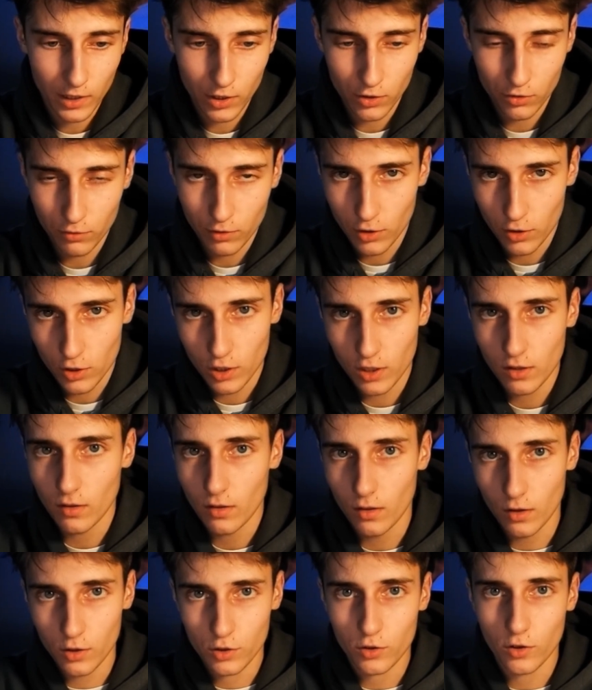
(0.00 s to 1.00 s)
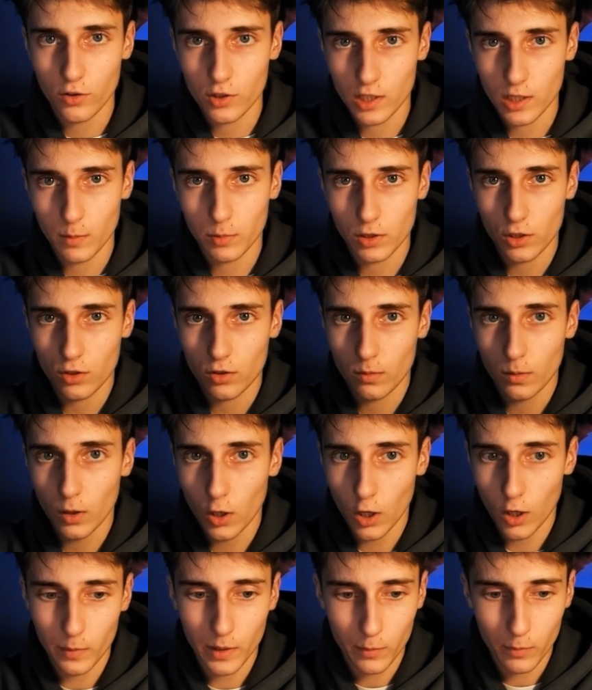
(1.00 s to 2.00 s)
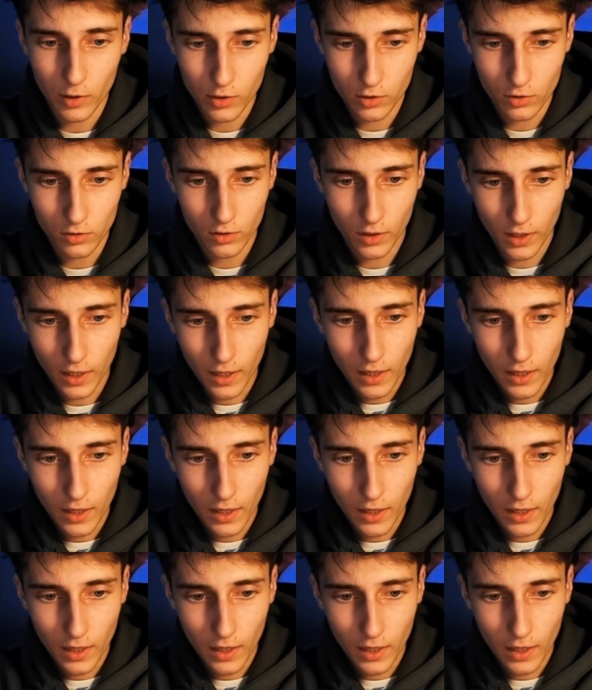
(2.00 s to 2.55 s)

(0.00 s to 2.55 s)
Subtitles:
As you can see, this concept is omnipresent.